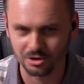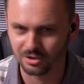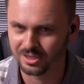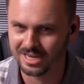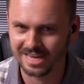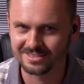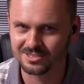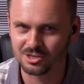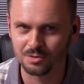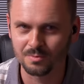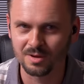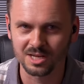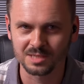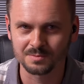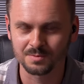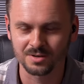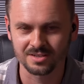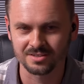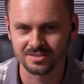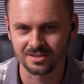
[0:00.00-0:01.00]
you only had two
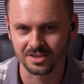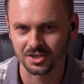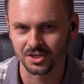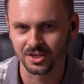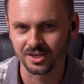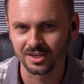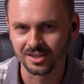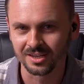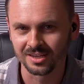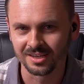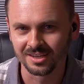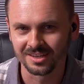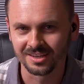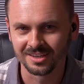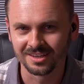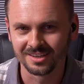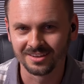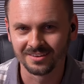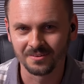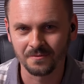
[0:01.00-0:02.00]
minutes, but is it good?
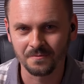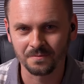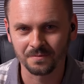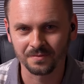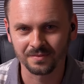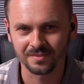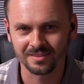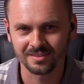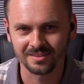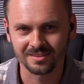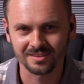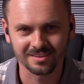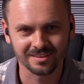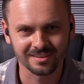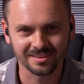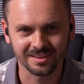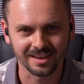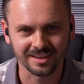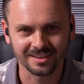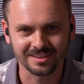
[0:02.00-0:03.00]

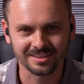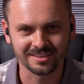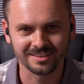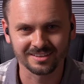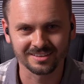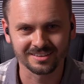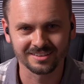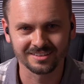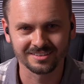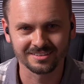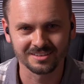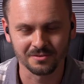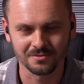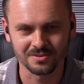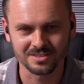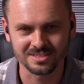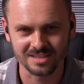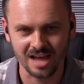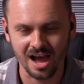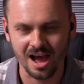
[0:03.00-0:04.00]
Like,
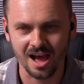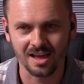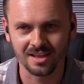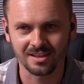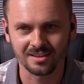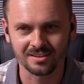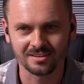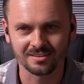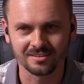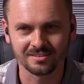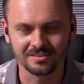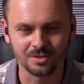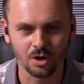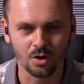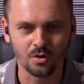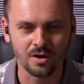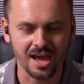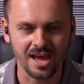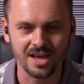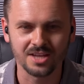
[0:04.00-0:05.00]
if it's not,
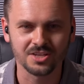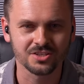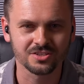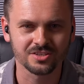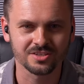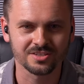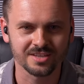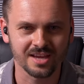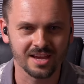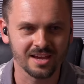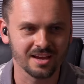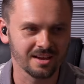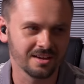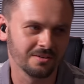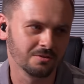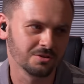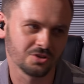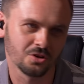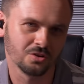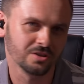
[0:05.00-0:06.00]
don't hedge to say
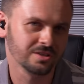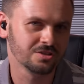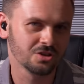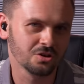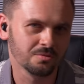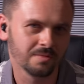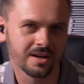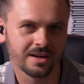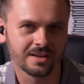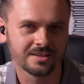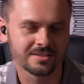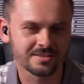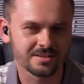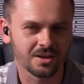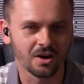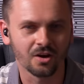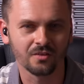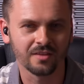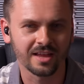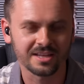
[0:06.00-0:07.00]
it was only two minutes,
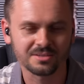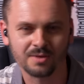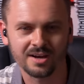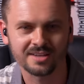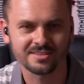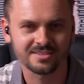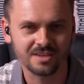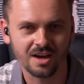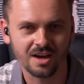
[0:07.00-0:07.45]
so that's why it